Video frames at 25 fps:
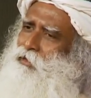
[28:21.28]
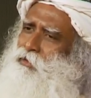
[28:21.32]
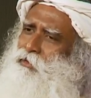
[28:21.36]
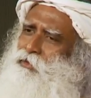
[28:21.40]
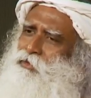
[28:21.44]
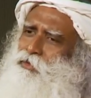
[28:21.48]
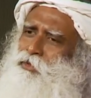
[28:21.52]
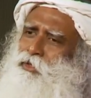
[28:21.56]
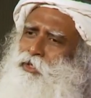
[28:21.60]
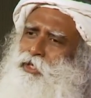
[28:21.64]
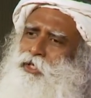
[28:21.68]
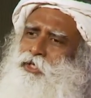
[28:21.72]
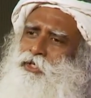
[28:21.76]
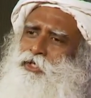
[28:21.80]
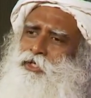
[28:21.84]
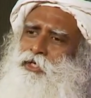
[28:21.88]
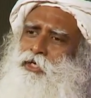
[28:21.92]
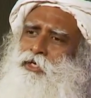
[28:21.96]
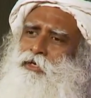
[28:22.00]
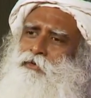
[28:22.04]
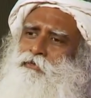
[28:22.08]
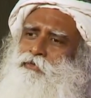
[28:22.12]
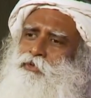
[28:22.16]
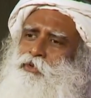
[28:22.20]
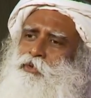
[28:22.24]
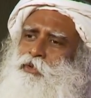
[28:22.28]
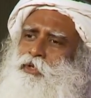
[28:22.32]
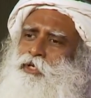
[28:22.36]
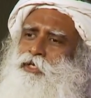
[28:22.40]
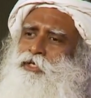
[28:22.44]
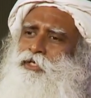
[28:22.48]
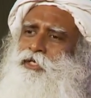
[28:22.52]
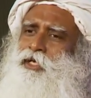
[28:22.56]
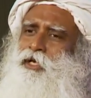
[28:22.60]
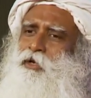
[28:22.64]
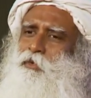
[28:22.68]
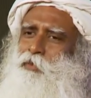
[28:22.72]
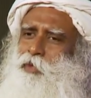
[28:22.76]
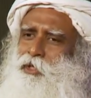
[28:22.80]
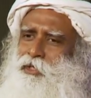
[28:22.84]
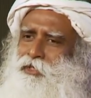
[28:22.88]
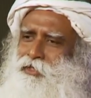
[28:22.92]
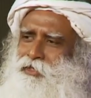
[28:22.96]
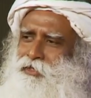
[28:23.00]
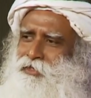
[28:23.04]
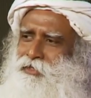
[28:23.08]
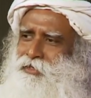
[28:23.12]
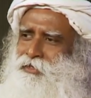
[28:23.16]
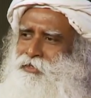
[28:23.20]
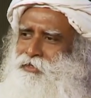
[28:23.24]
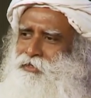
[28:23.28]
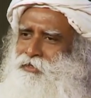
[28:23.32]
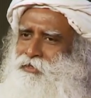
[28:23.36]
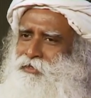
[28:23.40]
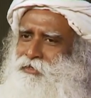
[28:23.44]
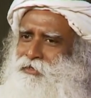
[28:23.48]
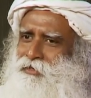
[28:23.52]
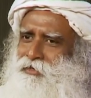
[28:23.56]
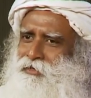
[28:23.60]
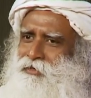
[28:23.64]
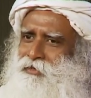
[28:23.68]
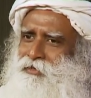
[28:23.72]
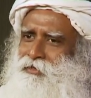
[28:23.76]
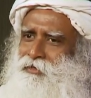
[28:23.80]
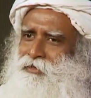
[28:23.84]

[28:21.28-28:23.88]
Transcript: So instead of doing service